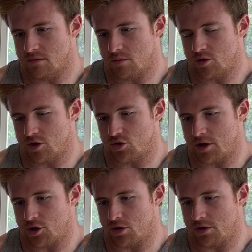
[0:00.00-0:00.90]
I'm no
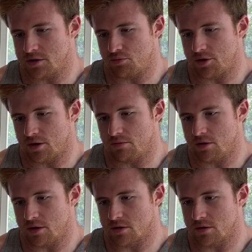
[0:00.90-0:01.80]
stranger to this bread,
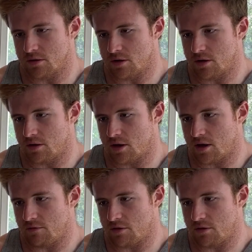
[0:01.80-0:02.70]
but let's go ahead and
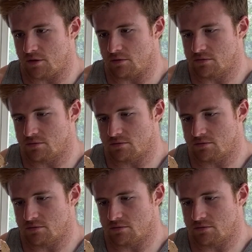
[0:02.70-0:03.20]
dive in here.